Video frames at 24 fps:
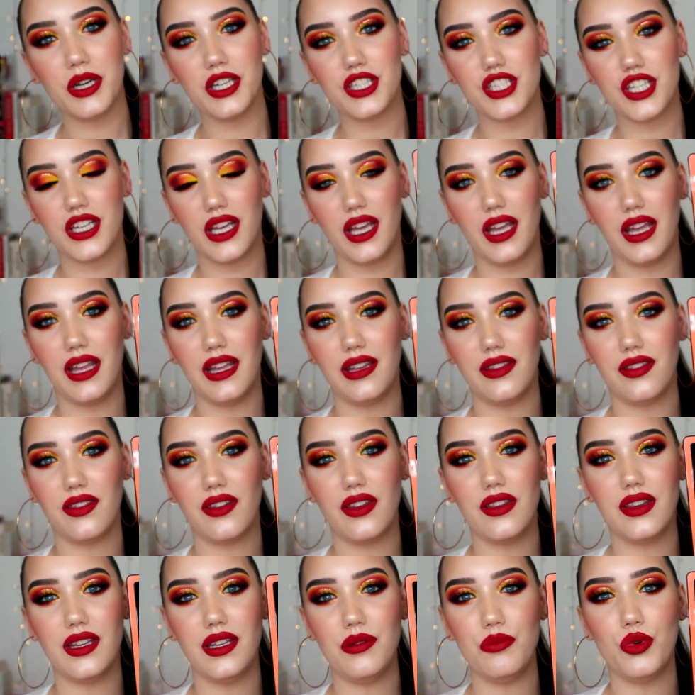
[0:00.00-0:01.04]
much
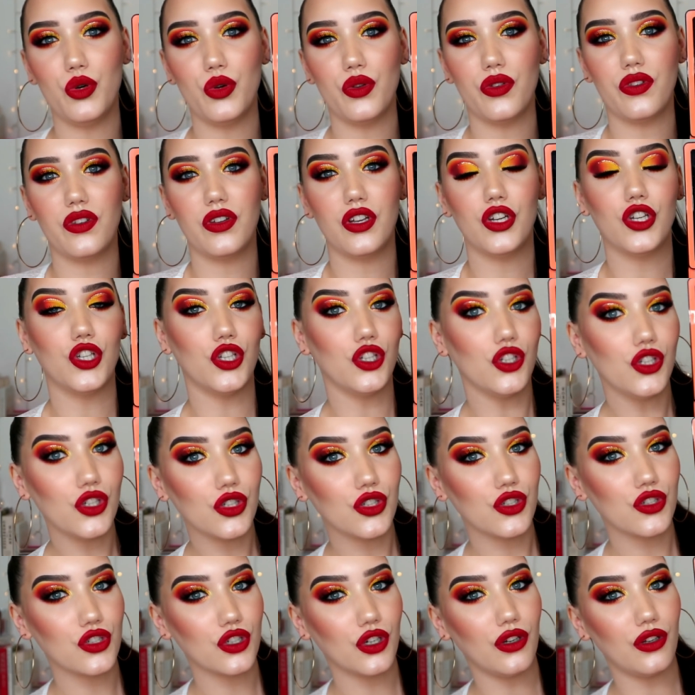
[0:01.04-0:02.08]
is the most
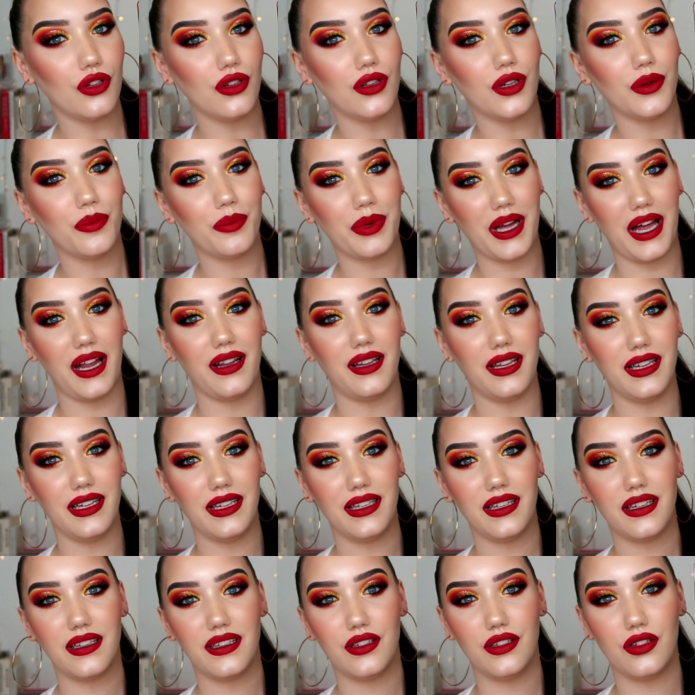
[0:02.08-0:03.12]
neutral
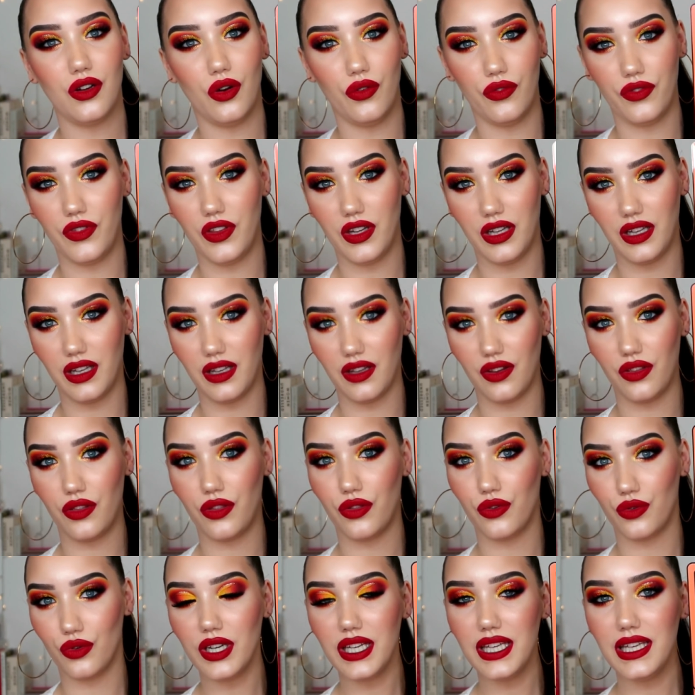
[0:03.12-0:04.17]
palette of the
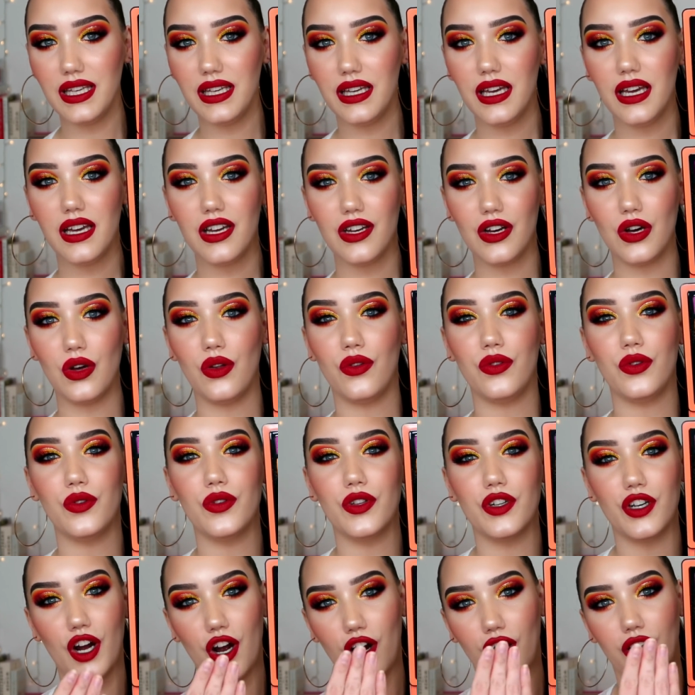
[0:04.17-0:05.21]
3, although
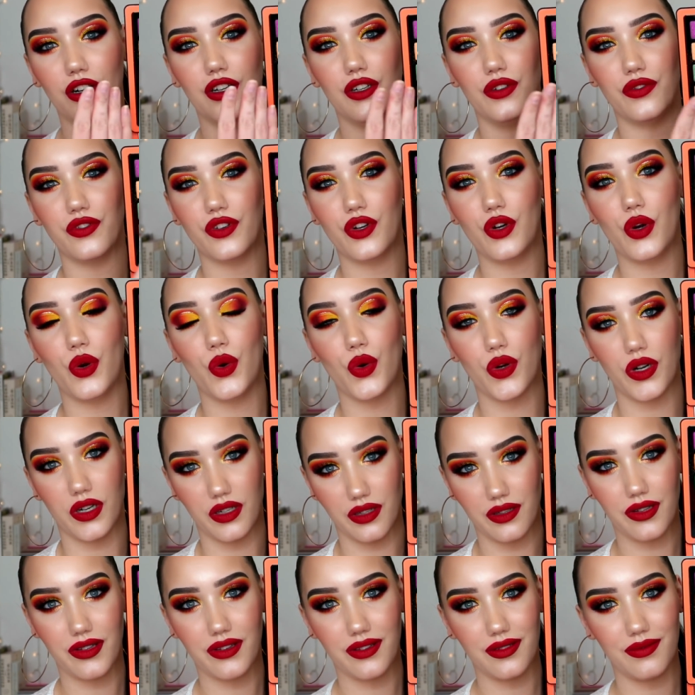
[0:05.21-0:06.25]
there are, of
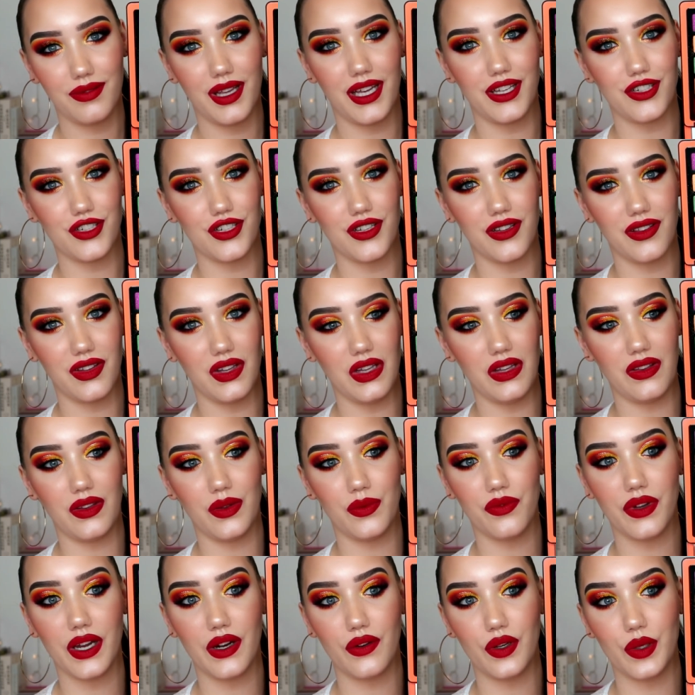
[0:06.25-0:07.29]
course, as you can see,
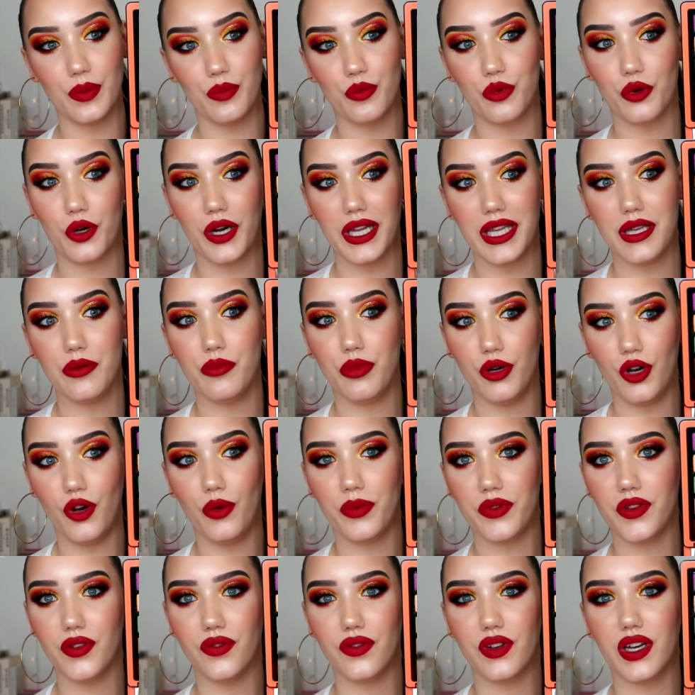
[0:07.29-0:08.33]
some very bright
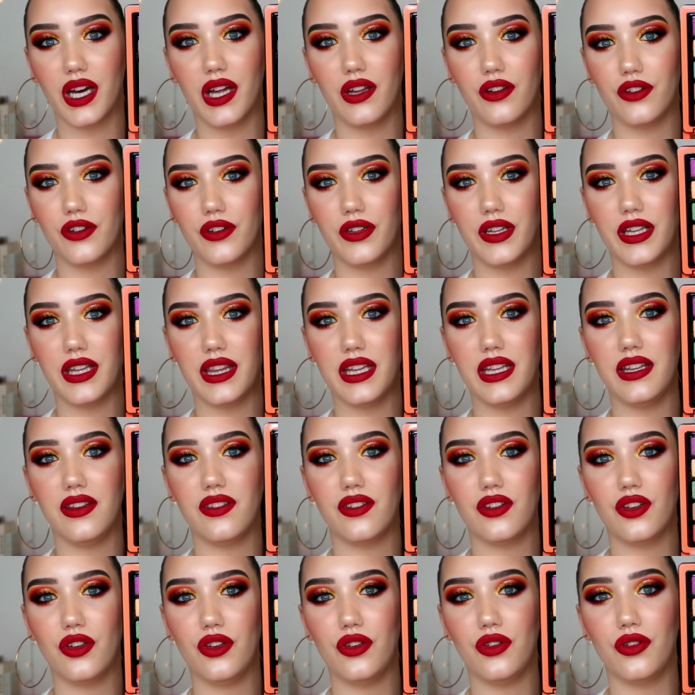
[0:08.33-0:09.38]
pops of colour. Like
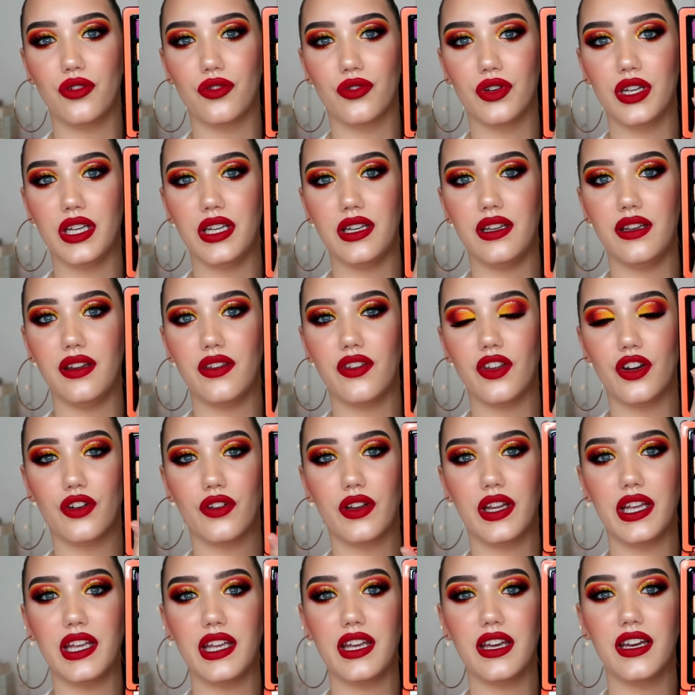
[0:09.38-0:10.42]
these 2 greens are
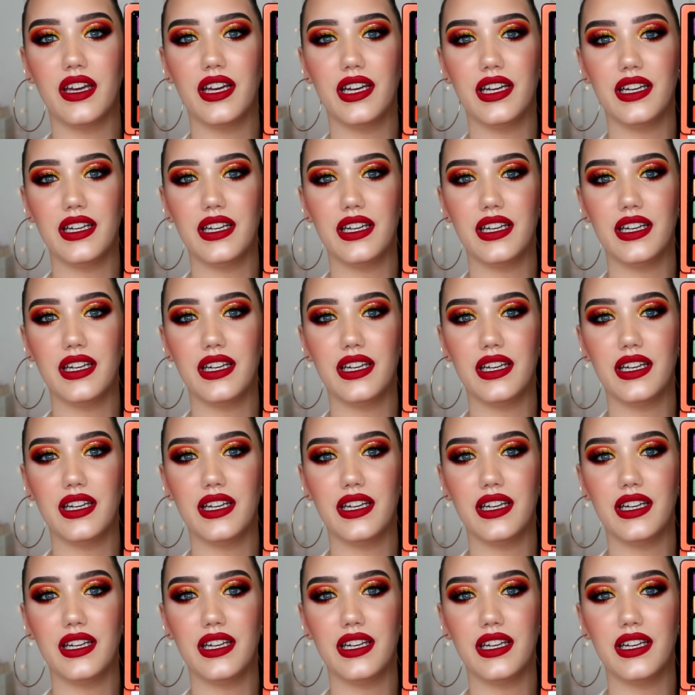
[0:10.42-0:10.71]
like